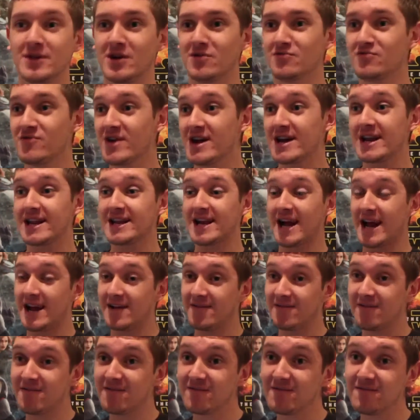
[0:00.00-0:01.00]
They're really
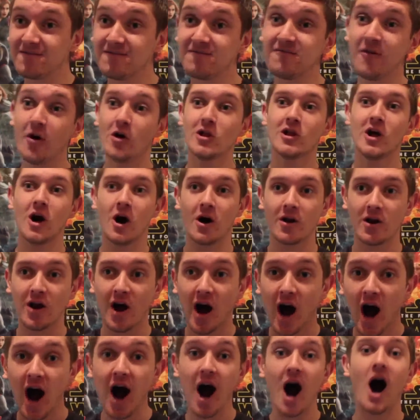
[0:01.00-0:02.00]
full-on,
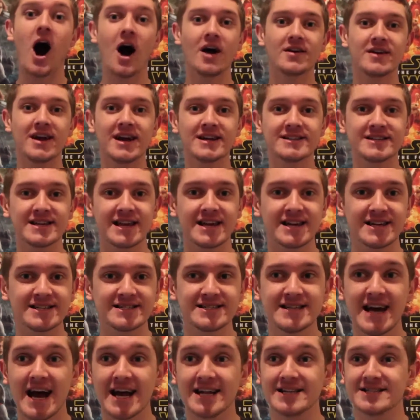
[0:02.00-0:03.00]
hard-hitting and
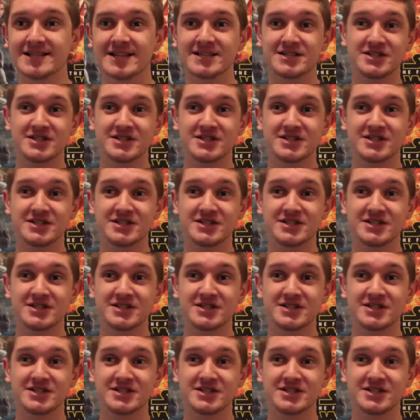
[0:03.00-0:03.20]
intense.